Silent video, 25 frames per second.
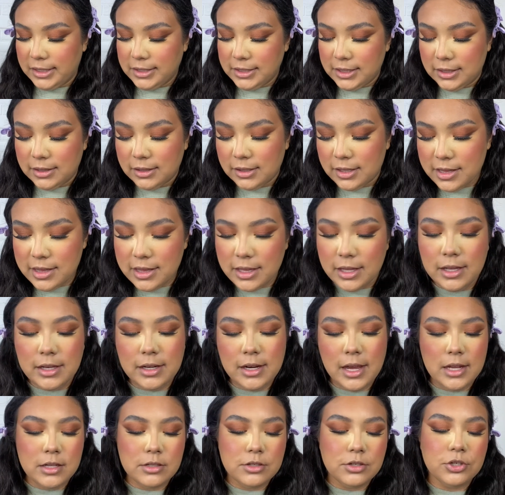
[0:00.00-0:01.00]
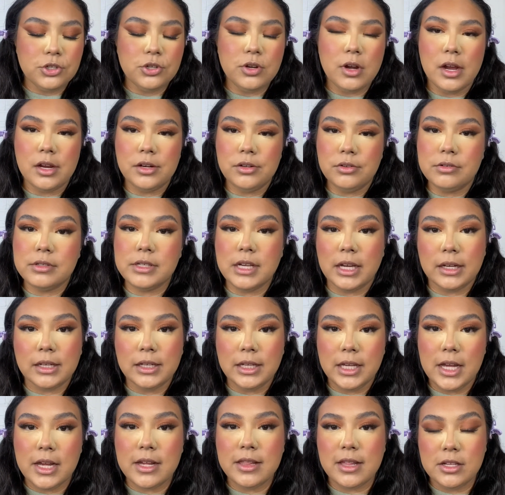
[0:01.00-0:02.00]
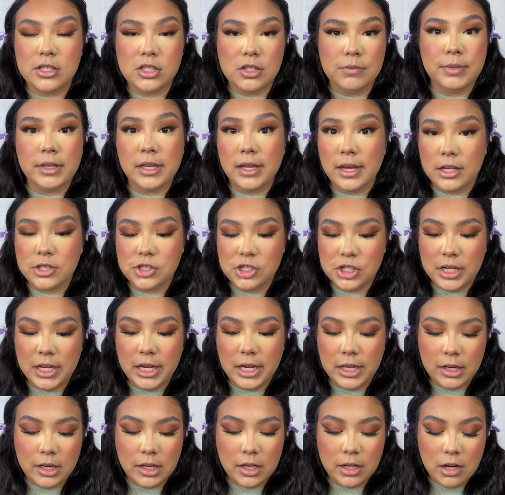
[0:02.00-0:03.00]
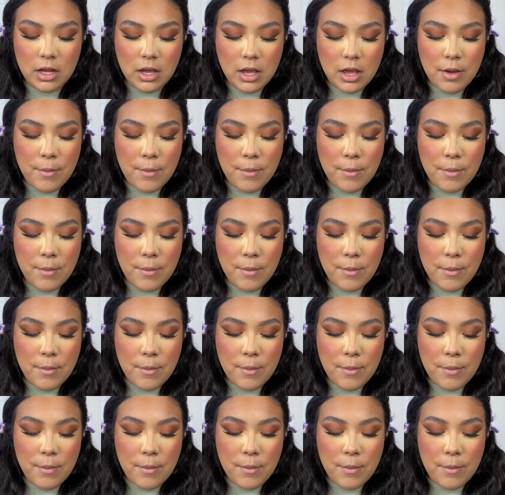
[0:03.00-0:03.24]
to listen and to try new techniques and to be educated